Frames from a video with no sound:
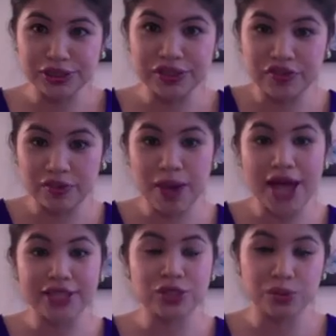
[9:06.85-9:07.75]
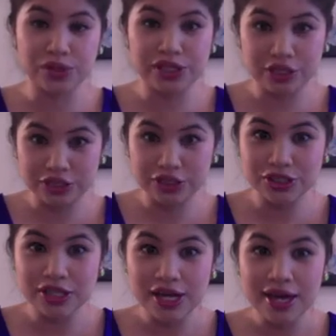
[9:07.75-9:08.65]
of the past 3
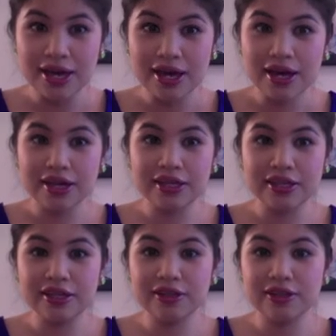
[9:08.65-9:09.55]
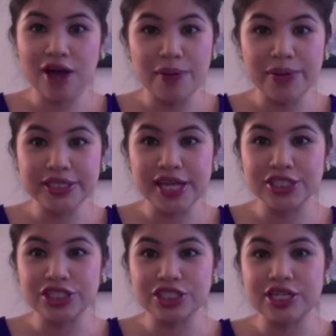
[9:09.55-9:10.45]
years in the comment section.